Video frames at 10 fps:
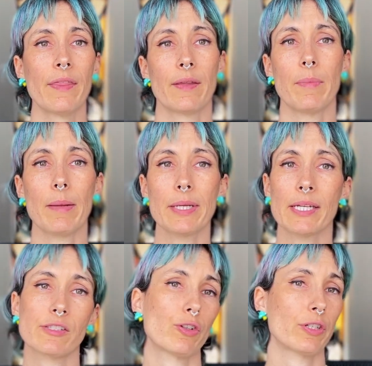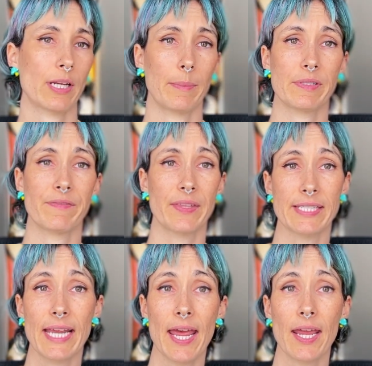that maybe at certain times of the
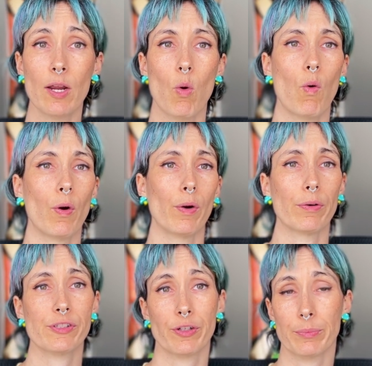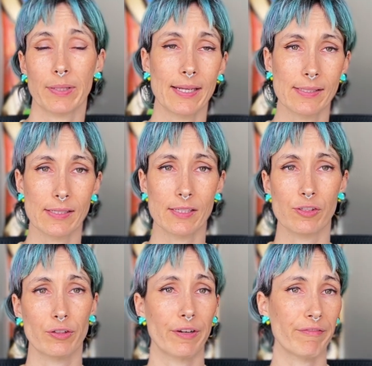day or certain places,
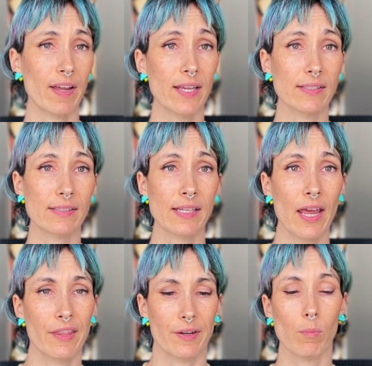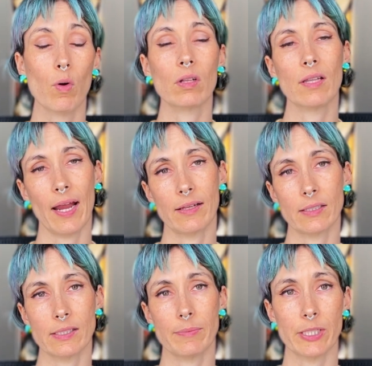certain events, they're more
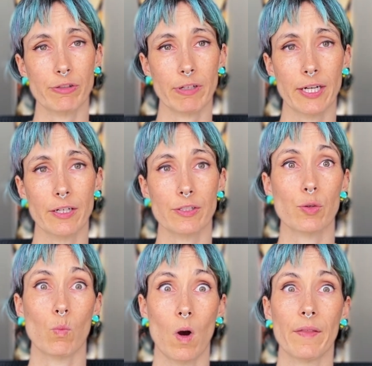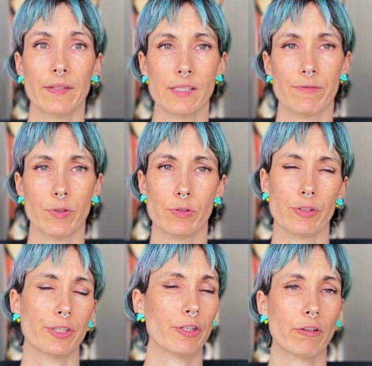likely to be triggered to want these foods or
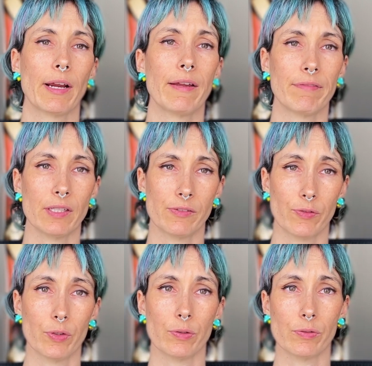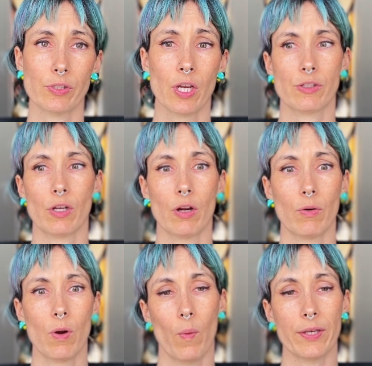to crave these foods.
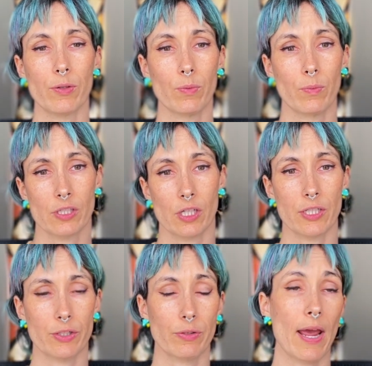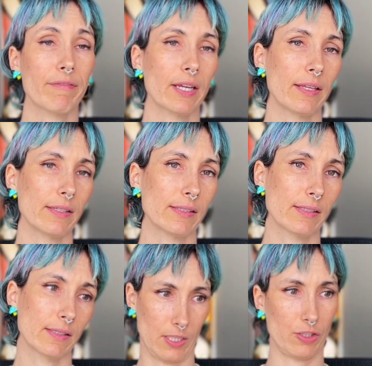So when you start to navigate
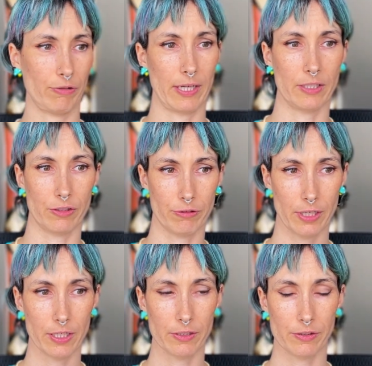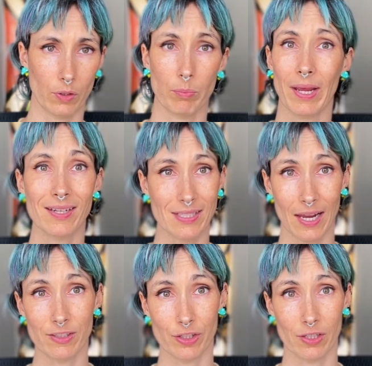these drains and triggers, you can pay
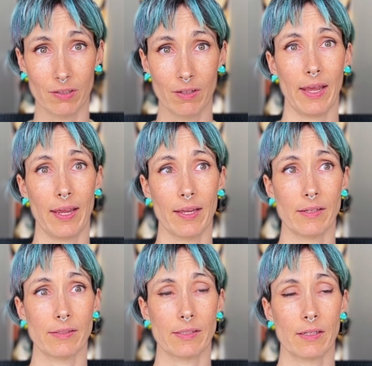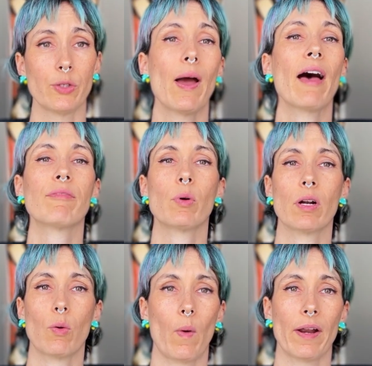attention and you have more
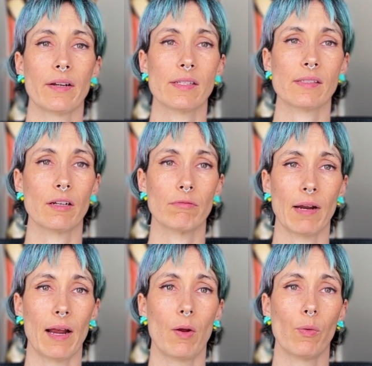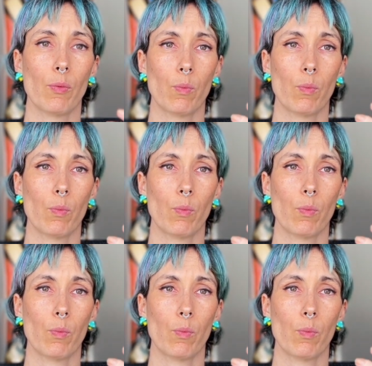awareness around